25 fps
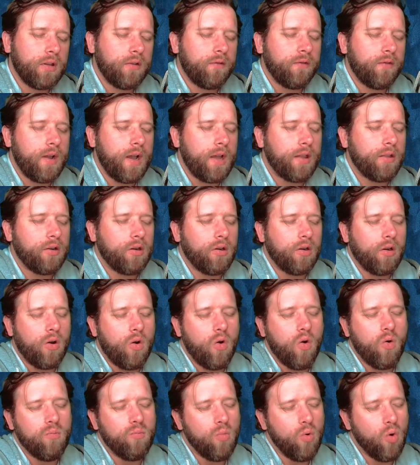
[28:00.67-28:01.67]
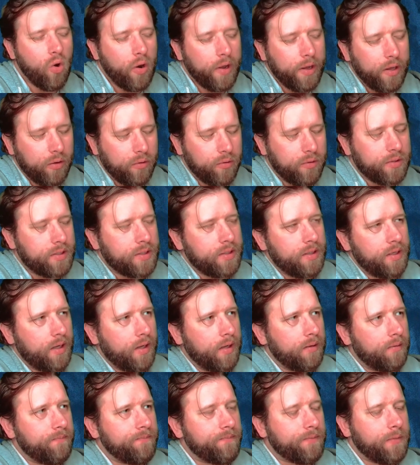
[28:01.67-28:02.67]
the Father or
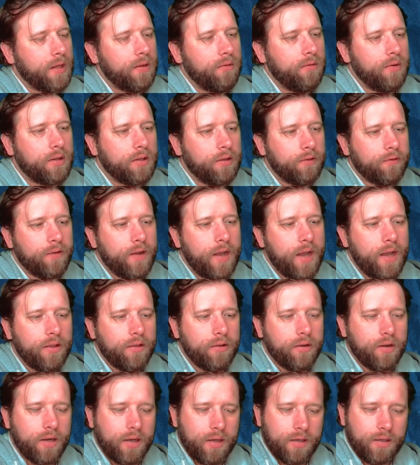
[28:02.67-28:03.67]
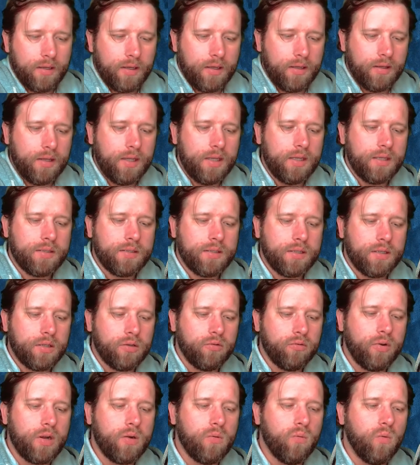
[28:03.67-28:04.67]
homoiousia with the Father. And uh, these uh,
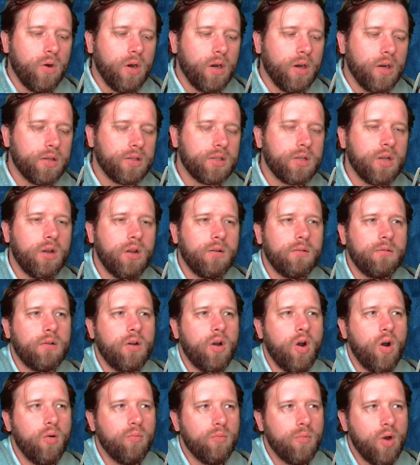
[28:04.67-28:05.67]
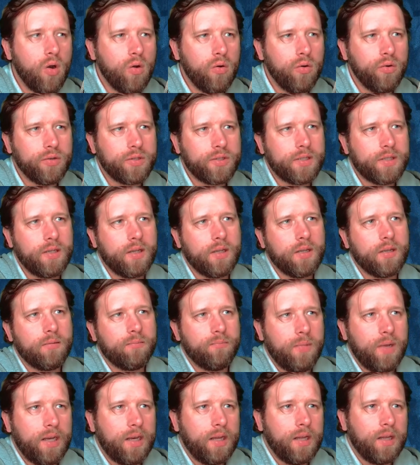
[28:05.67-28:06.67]
Greek words, homoousia,
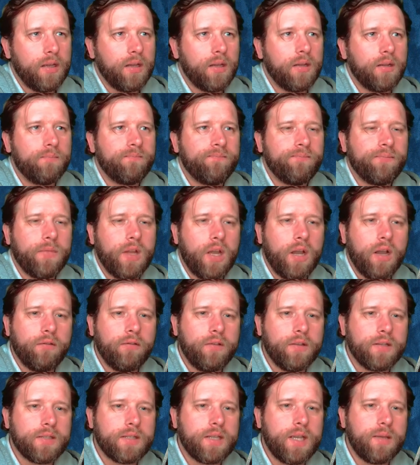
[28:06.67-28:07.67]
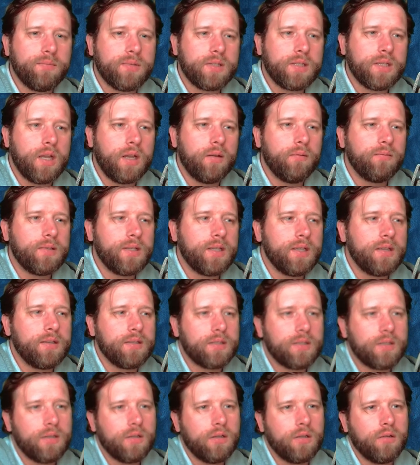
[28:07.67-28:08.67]
meaning uh, of the same
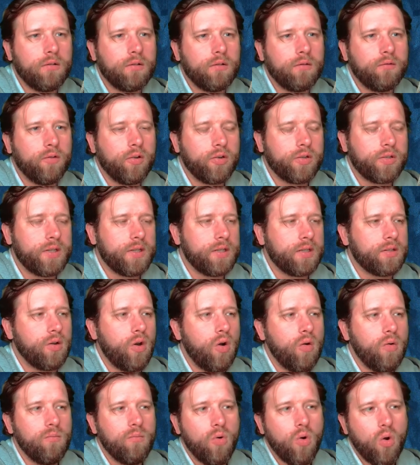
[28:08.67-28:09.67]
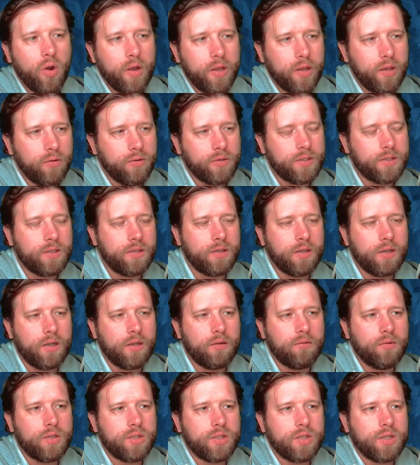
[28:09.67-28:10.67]
substance, uh, versus
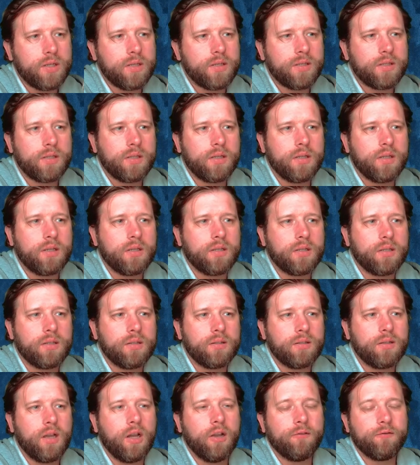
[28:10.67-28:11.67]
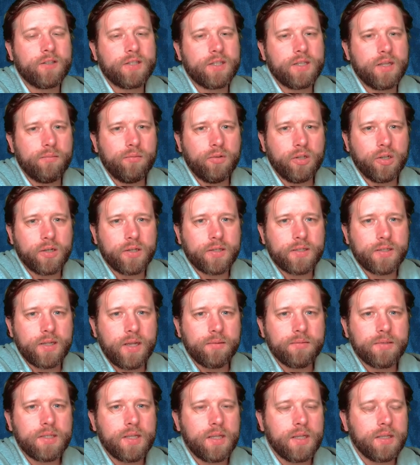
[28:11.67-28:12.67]
homoiousia, which is uh, of similar
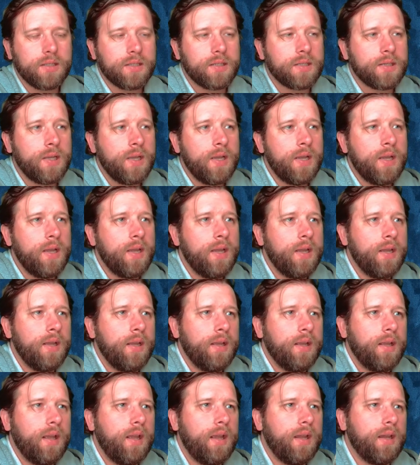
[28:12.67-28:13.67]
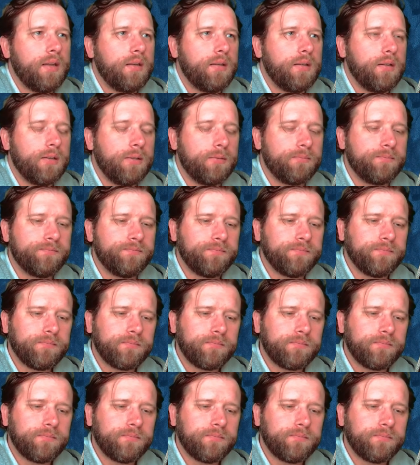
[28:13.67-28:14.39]
substance. And, um,